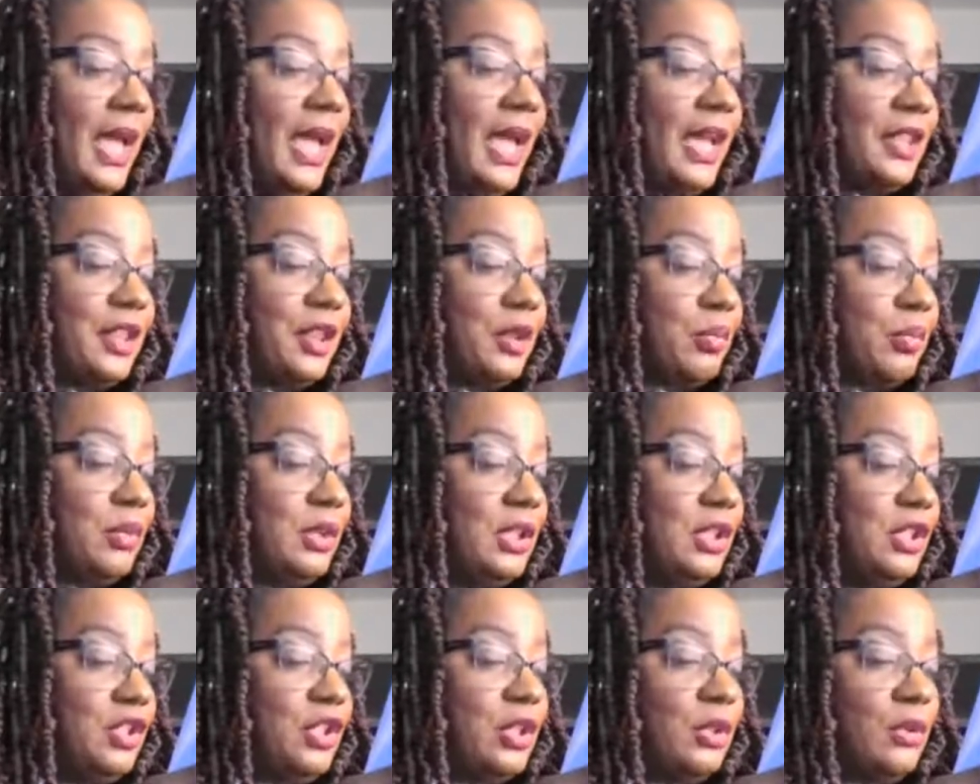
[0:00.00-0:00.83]
At
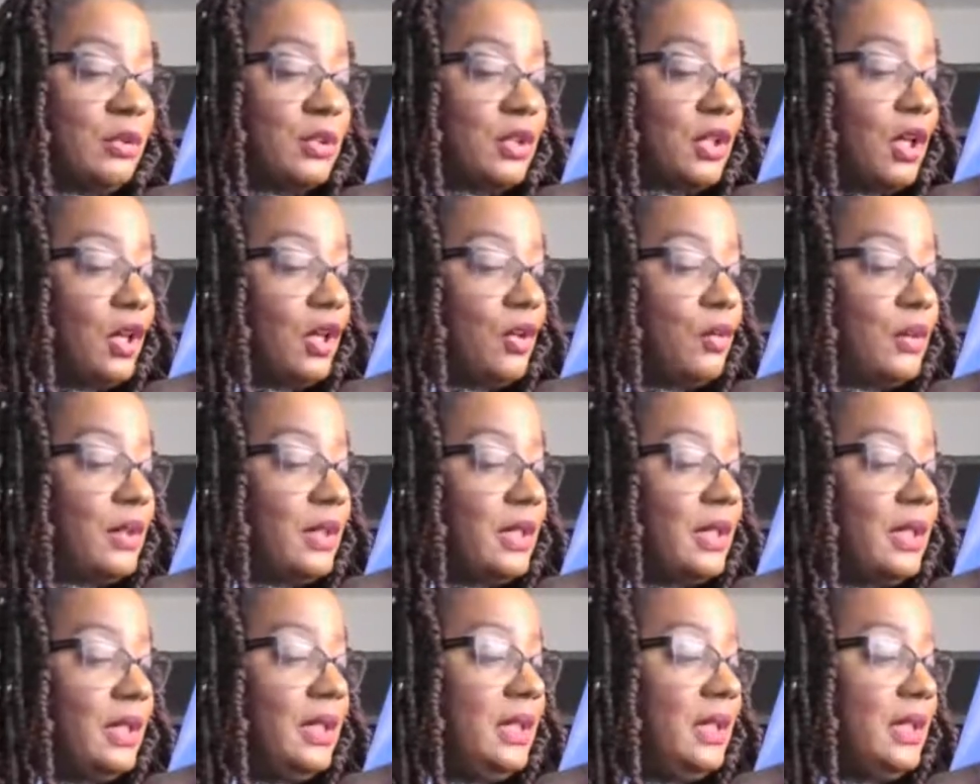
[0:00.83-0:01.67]
3, she was
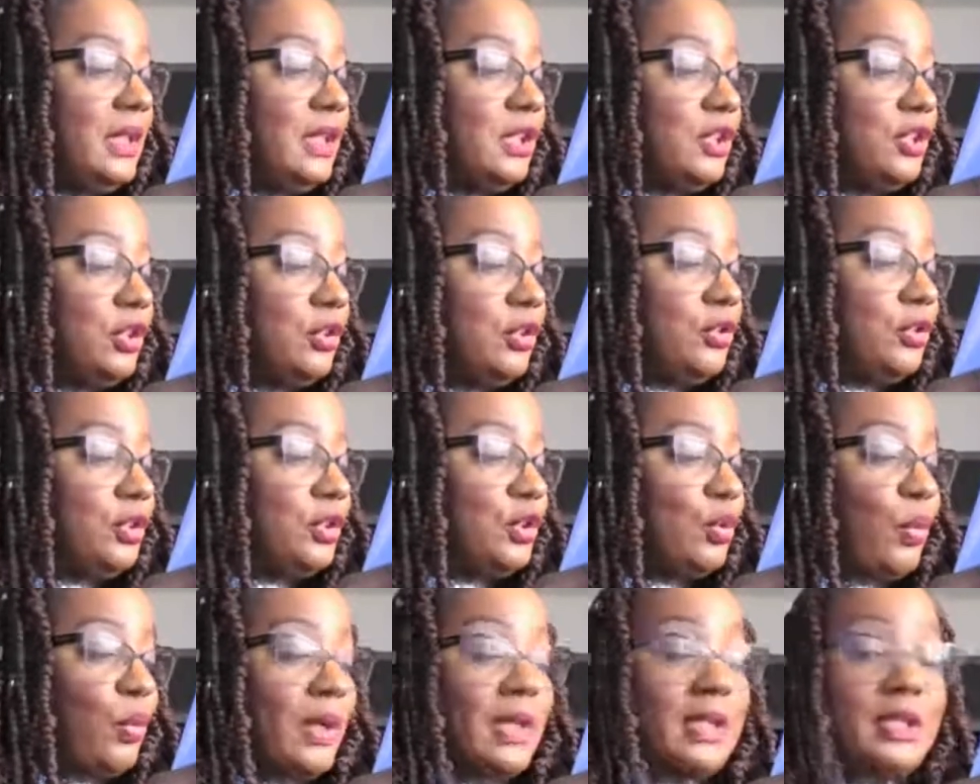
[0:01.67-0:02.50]
already leading
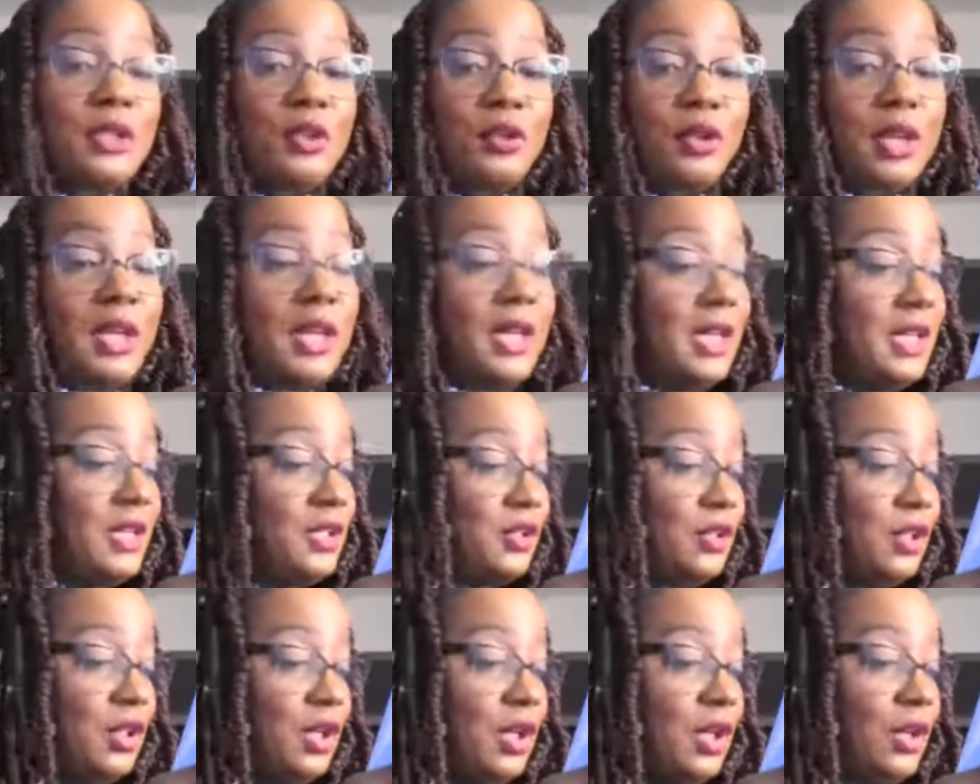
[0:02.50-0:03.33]
children twice her
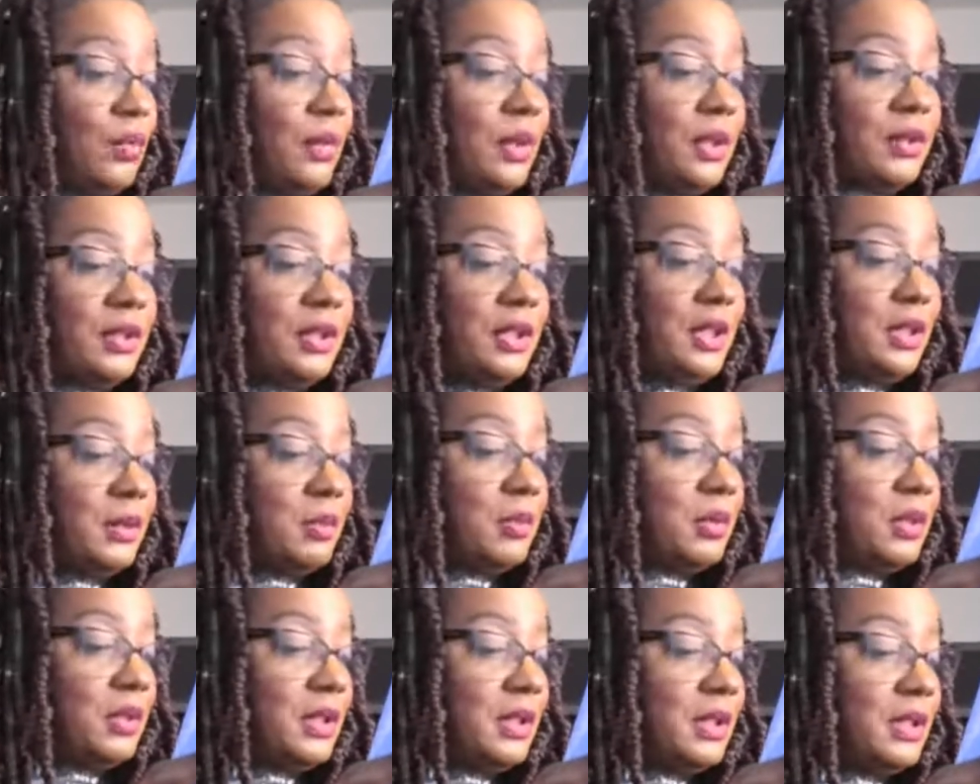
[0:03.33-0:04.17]
age around the
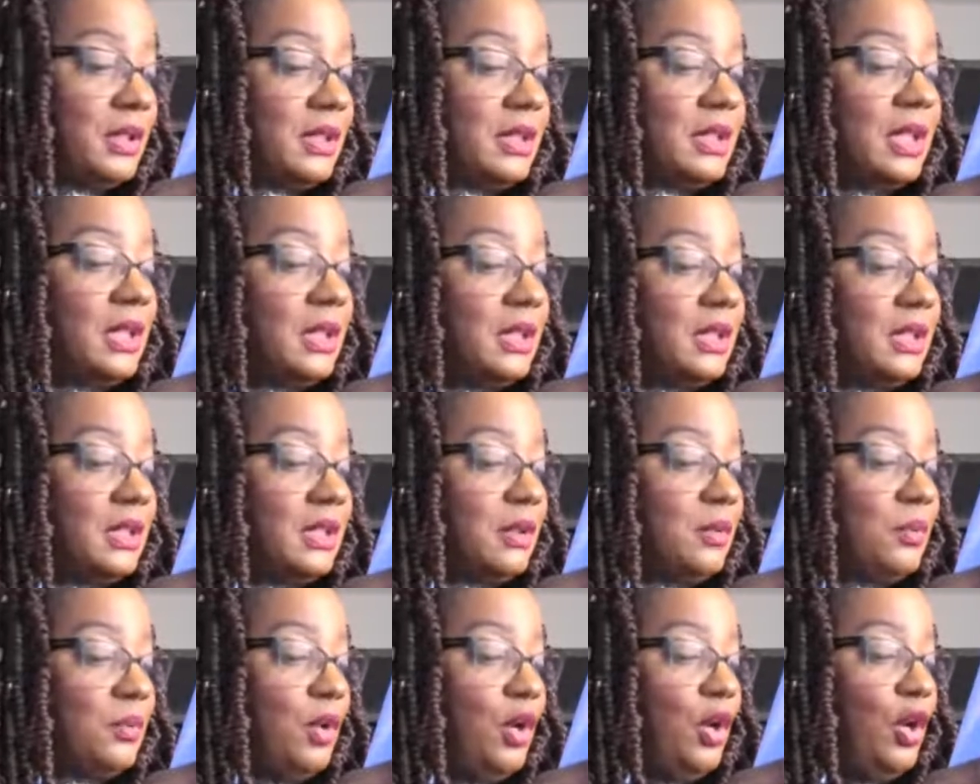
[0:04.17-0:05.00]
neighborhood, telling
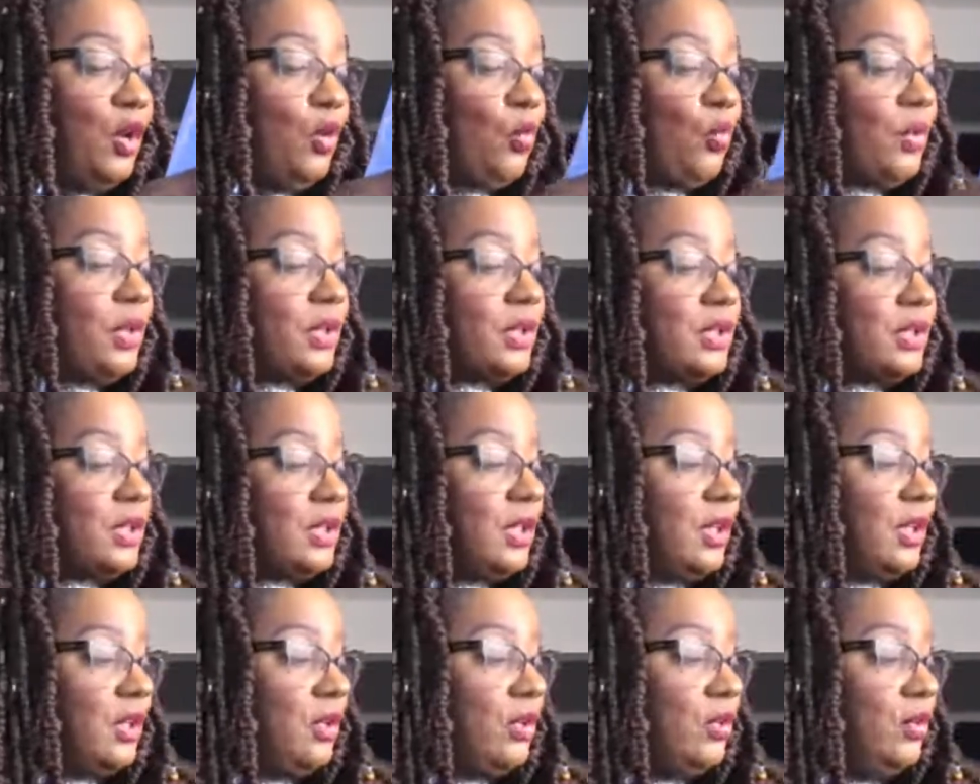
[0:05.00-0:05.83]
them where to
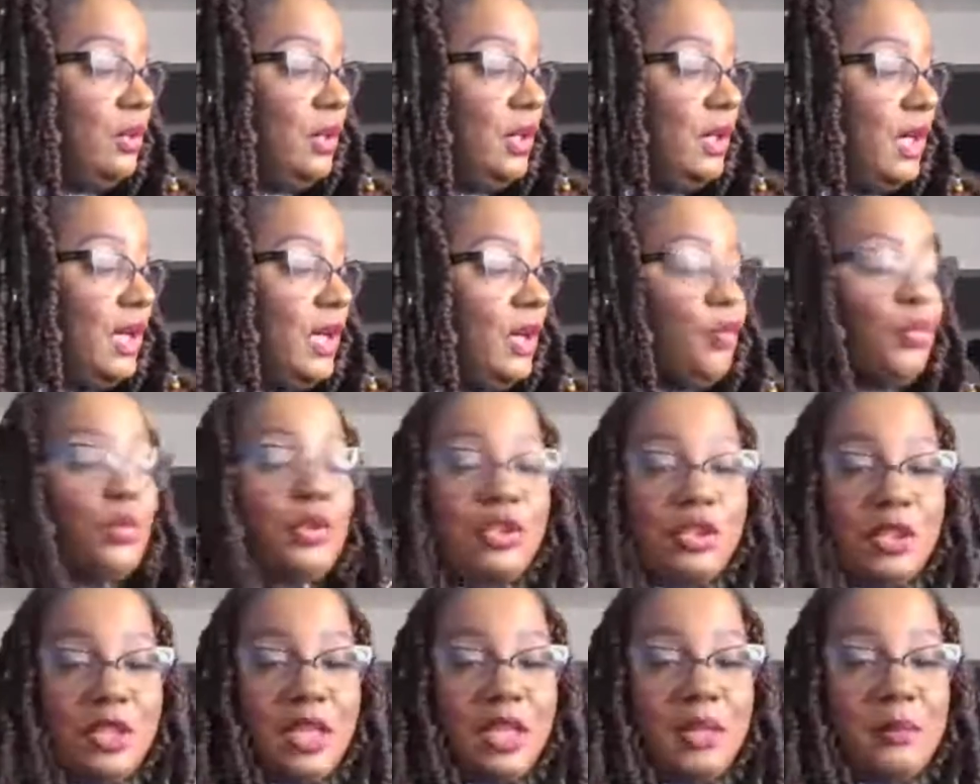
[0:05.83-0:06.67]
go and
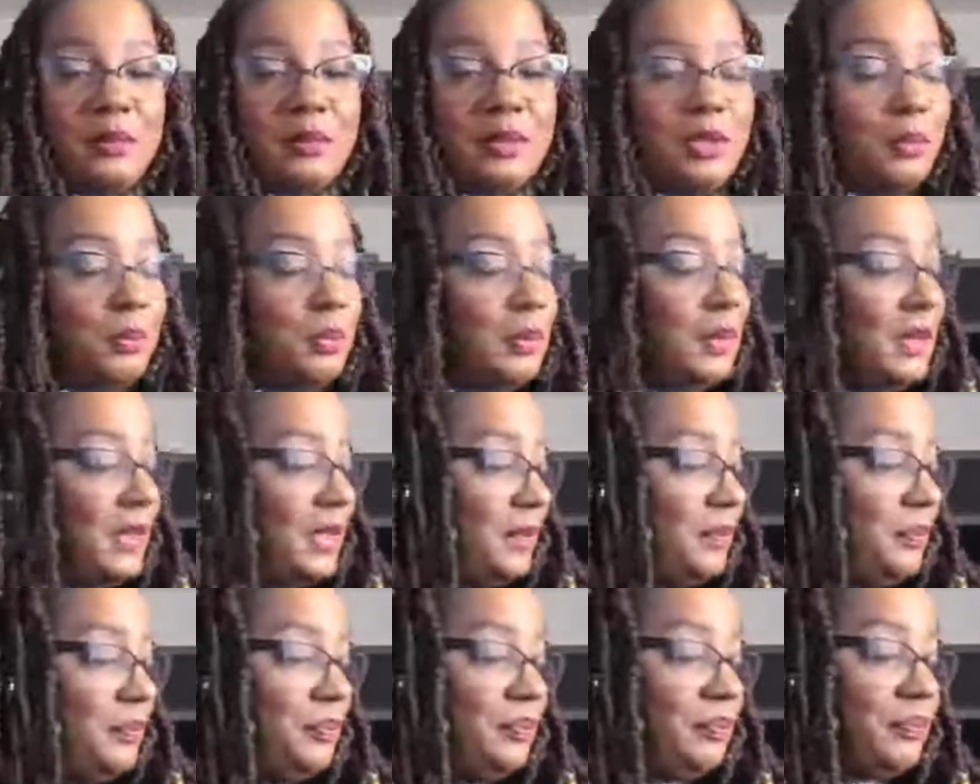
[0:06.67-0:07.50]
which games to
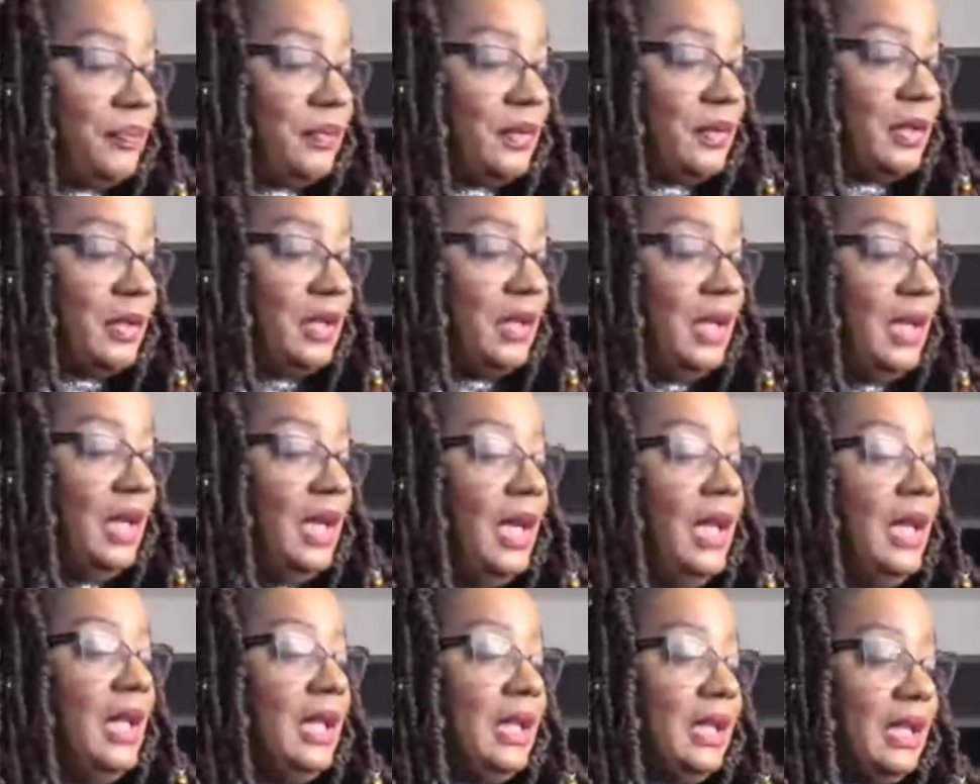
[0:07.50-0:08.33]
play.
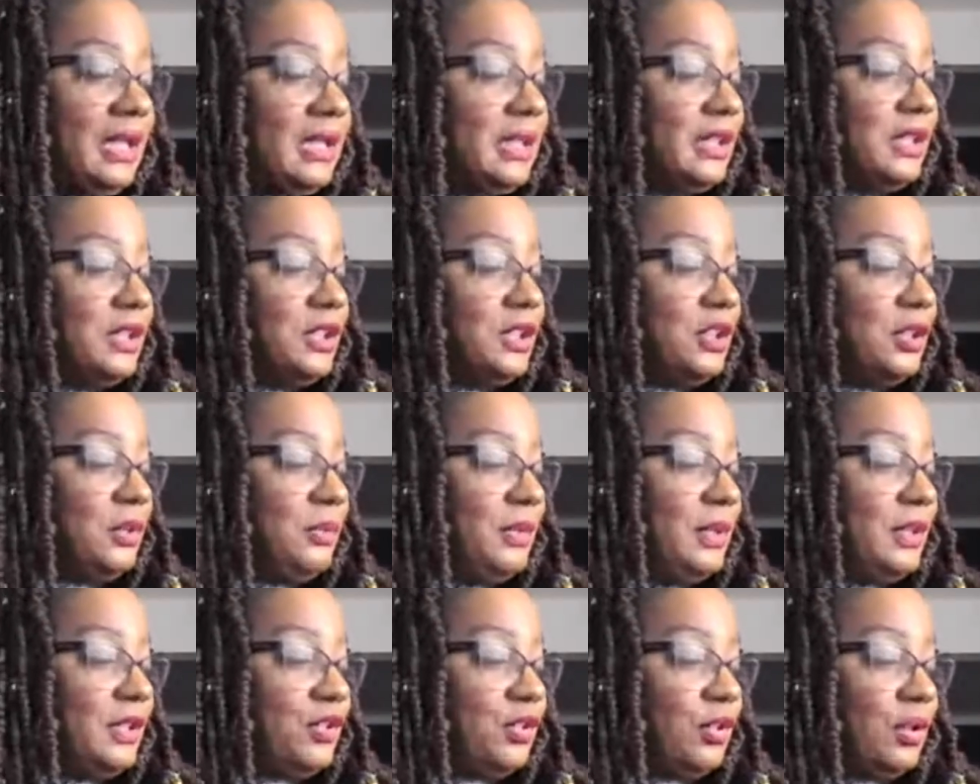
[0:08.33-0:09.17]
"Listen to
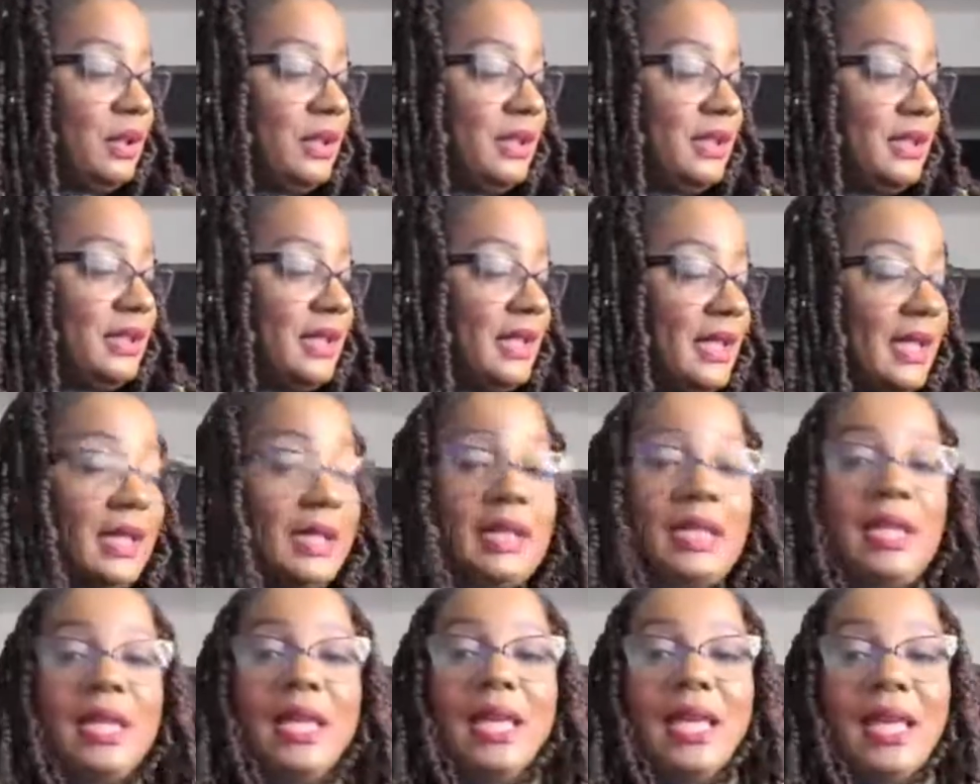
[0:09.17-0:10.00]
me," Shirley
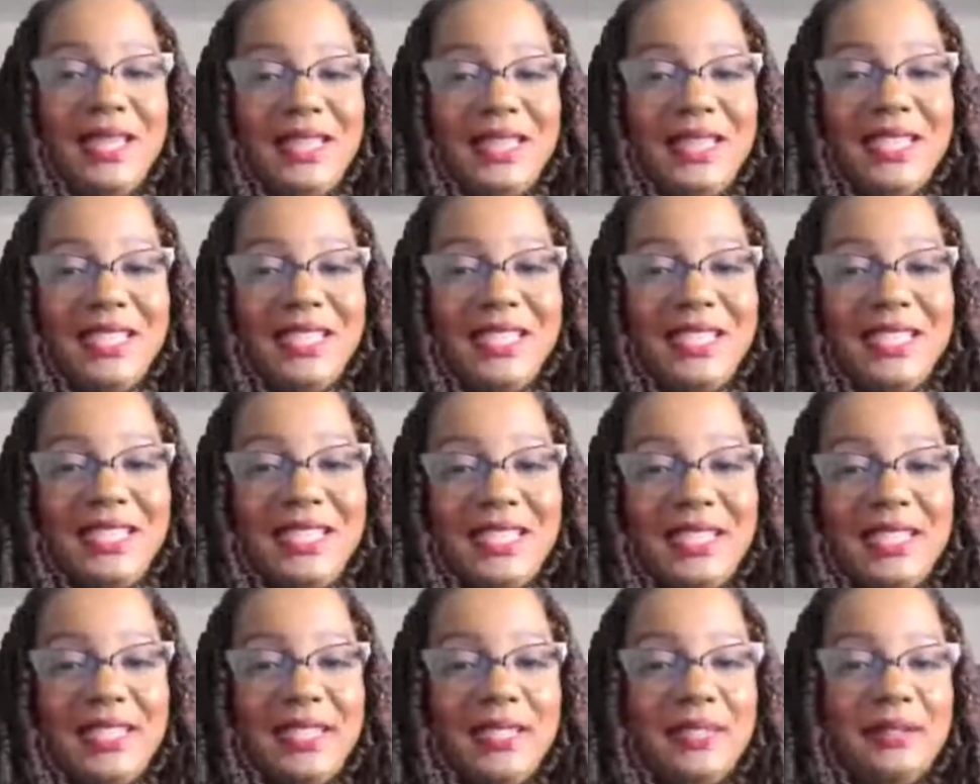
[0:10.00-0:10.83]
said, and they
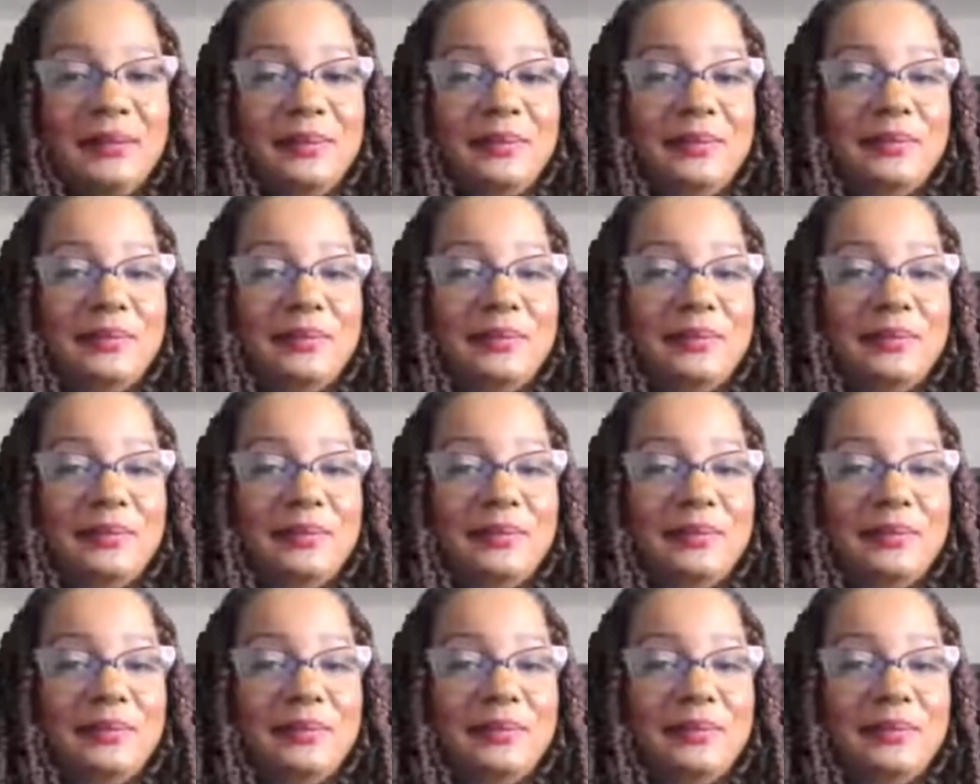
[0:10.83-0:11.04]
did.